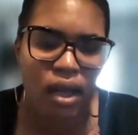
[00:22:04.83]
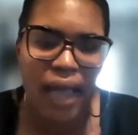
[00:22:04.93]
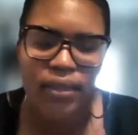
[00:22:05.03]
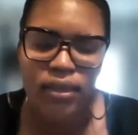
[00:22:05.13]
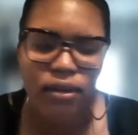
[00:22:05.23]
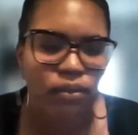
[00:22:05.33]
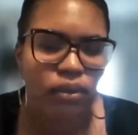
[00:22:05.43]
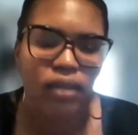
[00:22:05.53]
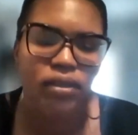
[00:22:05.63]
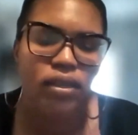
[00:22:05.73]

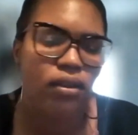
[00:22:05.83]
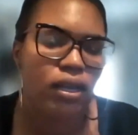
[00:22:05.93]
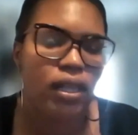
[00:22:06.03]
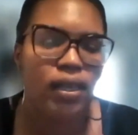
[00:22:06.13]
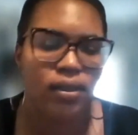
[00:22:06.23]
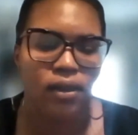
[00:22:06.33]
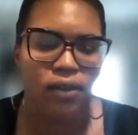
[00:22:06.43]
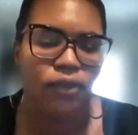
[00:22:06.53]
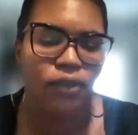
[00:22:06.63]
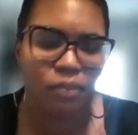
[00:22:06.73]
It didn't click
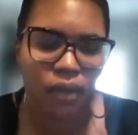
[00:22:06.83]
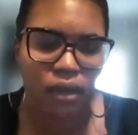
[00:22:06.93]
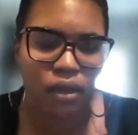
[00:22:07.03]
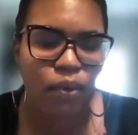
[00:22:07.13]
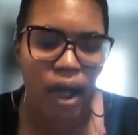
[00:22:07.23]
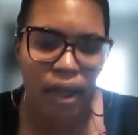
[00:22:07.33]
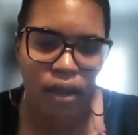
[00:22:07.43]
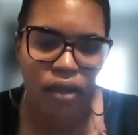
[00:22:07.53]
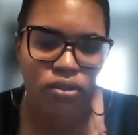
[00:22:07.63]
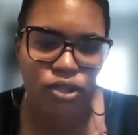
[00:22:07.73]
for me
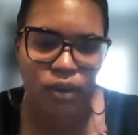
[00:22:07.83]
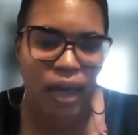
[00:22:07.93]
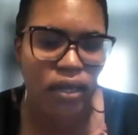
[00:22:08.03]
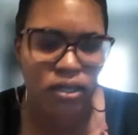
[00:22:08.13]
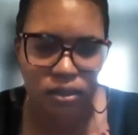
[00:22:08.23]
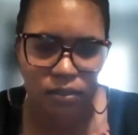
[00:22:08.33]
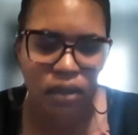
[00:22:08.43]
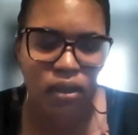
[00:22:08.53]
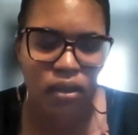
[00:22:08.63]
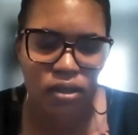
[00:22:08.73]
prior to actually
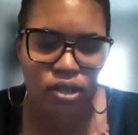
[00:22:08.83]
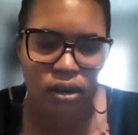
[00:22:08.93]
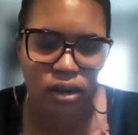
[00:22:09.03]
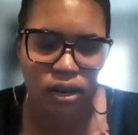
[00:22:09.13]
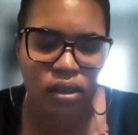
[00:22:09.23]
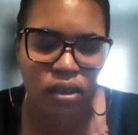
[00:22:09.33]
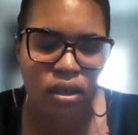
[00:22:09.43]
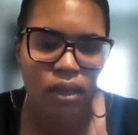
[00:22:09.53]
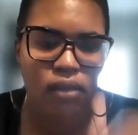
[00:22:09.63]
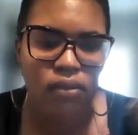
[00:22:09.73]
being an attorney.
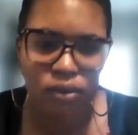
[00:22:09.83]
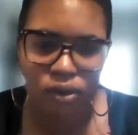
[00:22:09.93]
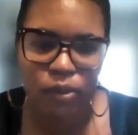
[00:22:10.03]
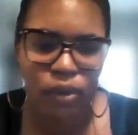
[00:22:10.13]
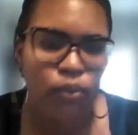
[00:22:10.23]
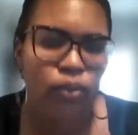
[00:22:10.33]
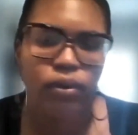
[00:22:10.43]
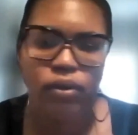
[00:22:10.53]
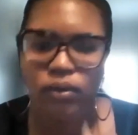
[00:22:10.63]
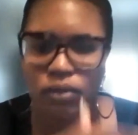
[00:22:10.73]
In criminal, we
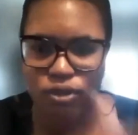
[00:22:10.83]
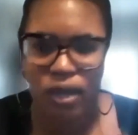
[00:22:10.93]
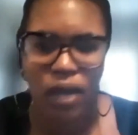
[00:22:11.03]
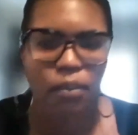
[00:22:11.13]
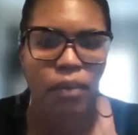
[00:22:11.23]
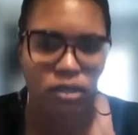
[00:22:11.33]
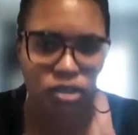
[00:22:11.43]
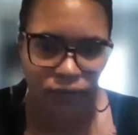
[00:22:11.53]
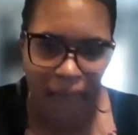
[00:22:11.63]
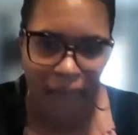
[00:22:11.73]
were going to trial
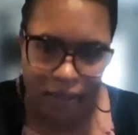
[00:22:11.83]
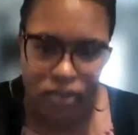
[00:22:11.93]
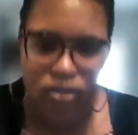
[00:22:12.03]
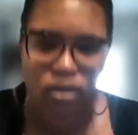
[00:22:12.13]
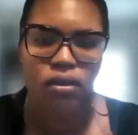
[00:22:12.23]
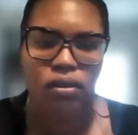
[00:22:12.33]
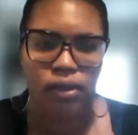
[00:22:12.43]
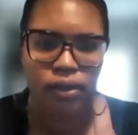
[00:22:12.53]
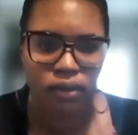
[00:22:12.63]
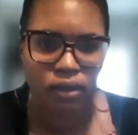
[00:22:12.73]
much faster,
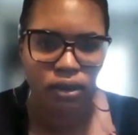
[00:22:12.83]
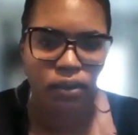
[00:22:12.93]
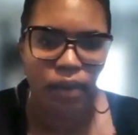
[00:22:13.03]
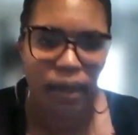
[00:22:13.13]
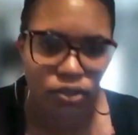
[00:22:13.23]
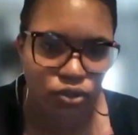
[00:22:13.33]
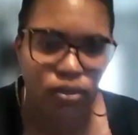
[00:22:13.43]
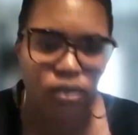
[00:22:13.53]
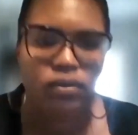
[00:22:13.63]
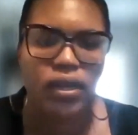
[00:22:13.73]
at
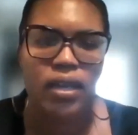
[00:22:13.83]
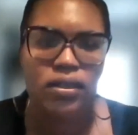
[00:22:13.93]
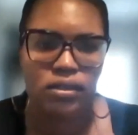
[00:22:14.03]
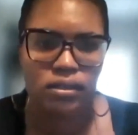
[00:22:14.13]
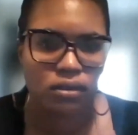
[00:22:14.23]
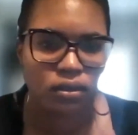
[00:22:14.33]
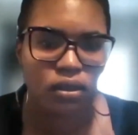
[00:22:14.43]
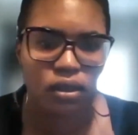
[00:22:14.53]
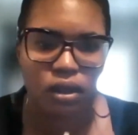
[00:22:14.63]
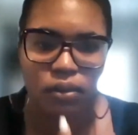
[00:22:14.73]
shorter rates,
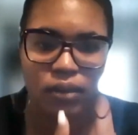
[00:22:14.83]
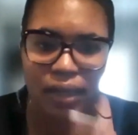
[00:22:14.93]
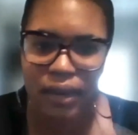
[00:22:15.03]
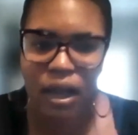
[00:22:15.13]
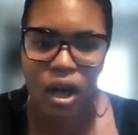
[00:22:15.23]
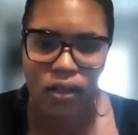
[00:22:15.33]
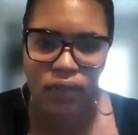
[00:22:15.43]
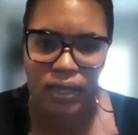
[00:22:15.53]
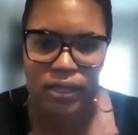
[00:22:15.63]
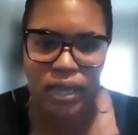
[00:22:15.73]
getting all
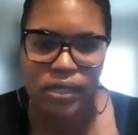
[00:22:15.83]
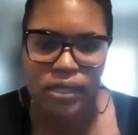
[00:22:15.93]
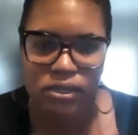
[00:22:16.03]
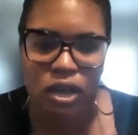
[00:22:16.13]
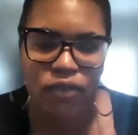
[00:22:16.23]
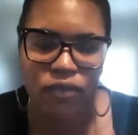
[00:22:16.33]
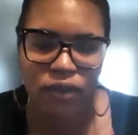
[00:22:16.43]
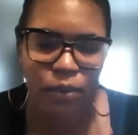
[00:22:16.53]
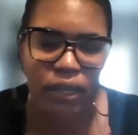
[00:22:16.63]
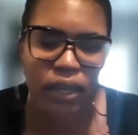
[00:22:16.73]
of these cases off of
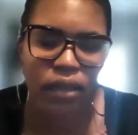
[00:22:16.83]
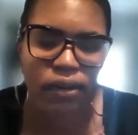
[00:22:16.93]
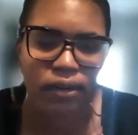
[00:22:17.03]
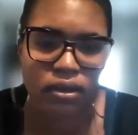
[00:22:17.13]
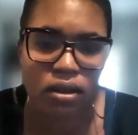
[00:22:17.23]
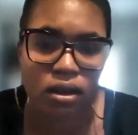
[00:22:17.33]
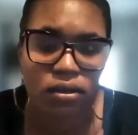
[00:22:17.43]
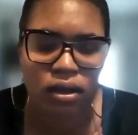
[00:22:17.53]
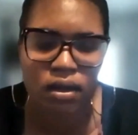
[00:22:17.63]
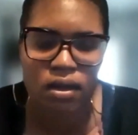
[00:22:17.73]
our plate early
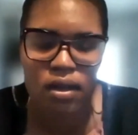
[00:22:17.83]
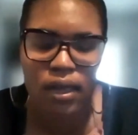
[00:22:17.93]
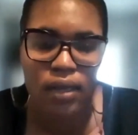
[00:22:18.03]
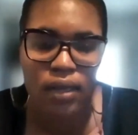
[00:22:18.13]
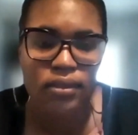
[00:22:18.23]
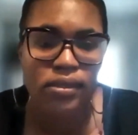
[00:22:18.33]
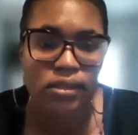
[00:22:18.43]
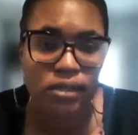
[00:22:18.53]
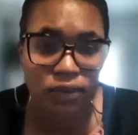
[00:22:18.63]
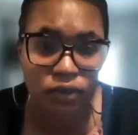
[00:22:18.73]
on. In
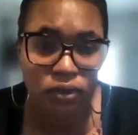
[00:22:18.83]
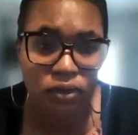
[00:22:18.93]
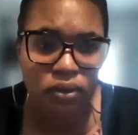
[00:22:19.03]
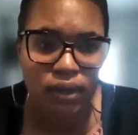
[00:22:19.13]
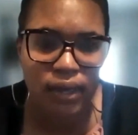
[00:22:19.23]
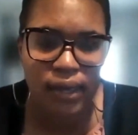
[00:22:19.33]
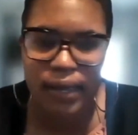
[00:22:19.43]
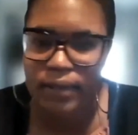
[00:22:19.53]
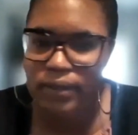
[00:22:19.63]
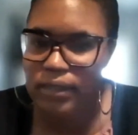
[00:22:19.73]
civil,
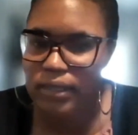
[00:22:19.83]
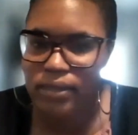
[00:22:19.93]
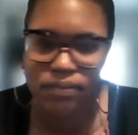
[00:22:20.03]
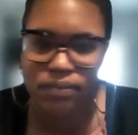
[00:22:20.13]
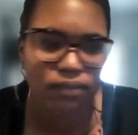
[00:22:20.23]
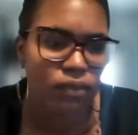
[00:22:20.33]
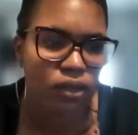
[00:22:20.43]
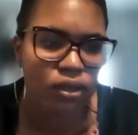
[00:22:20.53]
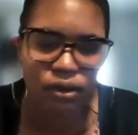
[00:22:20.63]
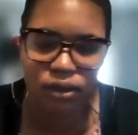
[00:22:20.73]
it's,
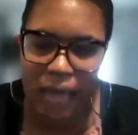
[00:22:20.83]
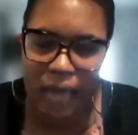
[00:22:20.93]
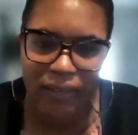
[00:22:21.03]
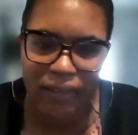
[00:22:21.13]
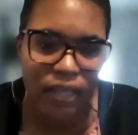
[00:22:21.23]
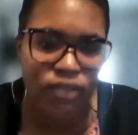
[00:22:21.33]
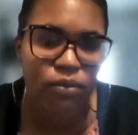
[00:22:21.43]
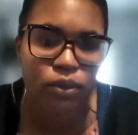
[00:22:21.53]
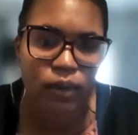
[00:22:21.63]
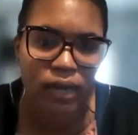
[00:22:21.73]
you can have a case
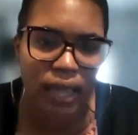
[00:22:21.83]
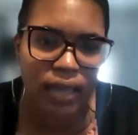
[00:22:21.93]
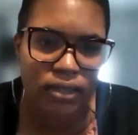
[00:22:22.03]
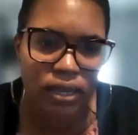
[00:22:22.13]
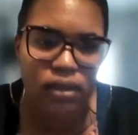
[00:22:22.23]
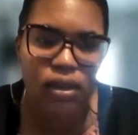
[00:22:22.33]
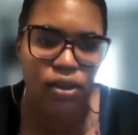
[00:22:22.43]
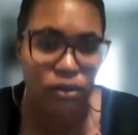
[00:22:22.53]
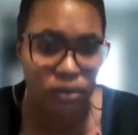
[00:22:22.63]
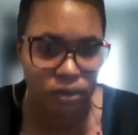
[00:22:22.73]
from 2018 and
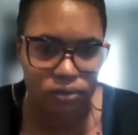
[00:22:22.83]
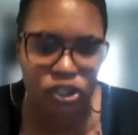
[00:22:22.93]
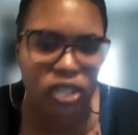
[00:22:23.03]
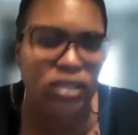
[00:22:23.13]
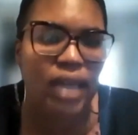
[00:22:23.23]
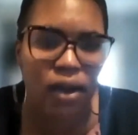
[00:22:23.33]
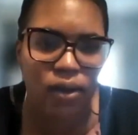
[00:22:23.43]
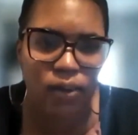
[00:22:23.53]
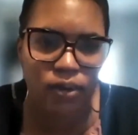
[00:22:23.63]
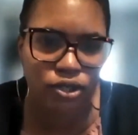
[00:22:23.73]
you're just now
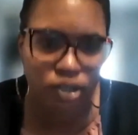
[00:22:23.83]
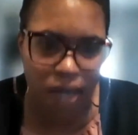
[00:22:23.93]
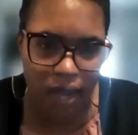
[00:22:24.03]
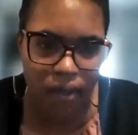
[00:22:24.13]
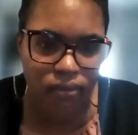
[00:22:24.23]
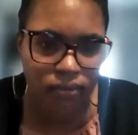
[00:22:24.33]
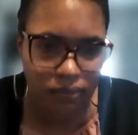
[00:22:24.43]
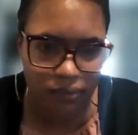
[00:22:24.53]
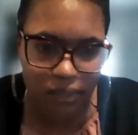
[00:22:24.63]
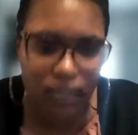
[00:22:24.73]
going to trial
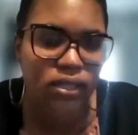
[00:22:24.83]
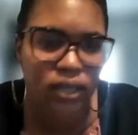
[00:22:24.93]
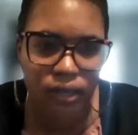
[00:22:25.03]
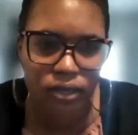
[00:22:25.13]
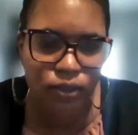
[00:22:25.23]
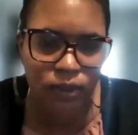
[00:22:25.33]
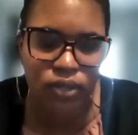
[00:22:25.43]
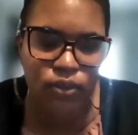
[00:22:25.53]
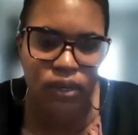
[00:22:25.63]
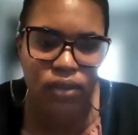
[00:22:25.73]
this year in
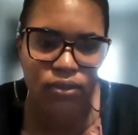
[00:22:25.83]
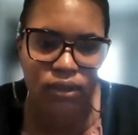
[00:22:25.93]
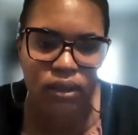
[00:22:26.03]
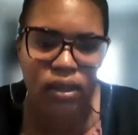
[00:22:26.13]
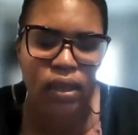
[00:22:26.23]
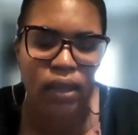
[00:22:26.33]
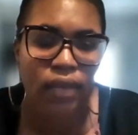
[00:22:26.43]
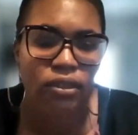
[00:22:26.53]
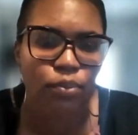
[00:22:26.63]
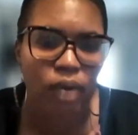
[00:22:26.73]
2023.
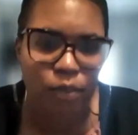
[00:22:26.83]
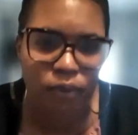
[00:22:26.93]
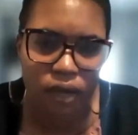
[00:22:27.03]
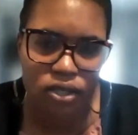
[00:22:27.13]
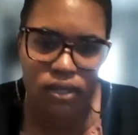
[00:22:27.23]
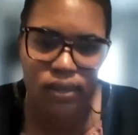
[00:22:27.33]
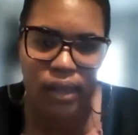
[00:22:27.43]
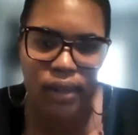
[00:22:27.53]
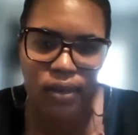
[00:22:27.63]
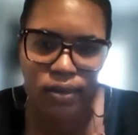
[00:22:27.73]
And the preparation
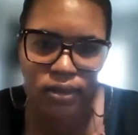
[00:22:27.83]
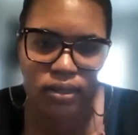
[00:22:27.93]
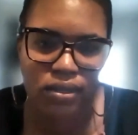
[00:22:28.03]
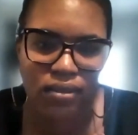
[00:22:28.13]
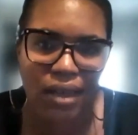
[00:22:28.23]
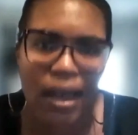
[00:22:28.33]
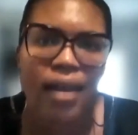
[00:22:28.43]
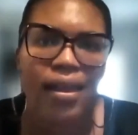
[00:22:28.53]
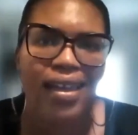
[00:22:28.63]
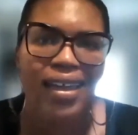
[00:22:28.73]
that goes into
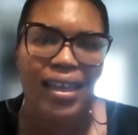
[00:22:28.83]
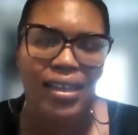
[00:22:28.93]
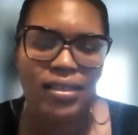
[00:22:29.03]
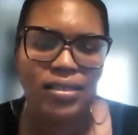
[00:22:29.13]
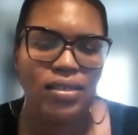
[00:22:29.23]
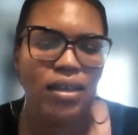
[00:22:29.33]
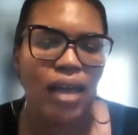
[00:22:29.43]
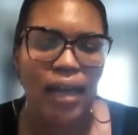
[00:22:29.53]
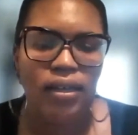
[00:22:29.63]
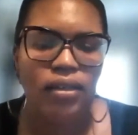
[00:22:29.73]
that,
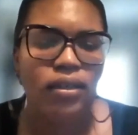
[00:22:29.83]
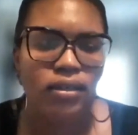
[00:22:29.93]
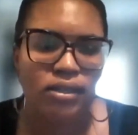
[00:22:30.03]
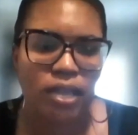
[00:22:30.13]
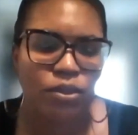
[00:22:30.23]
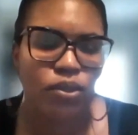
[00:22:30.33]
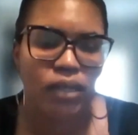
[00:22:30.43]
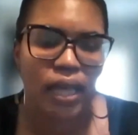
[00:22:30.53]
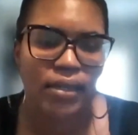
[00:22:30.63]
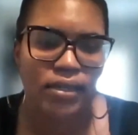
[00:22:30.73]
I couldn't
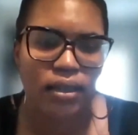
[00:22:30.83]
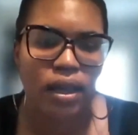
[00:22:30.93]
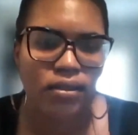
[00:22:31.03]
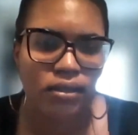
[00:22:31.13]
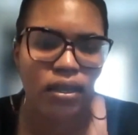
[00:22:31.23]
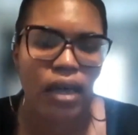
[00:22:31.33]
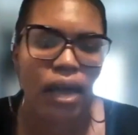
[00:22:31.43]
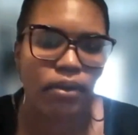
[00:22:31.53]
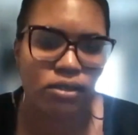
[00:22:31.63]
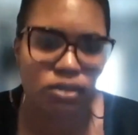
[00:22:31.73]
conceptualize it until I
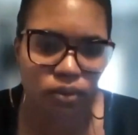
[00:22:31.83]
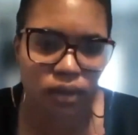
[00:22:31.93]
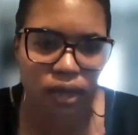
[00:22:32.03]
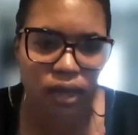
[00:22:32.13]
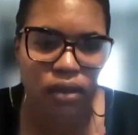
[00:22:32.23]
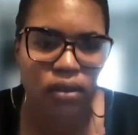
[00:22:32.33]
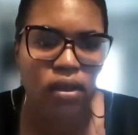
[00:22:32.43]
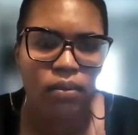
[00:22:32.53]
was doing it.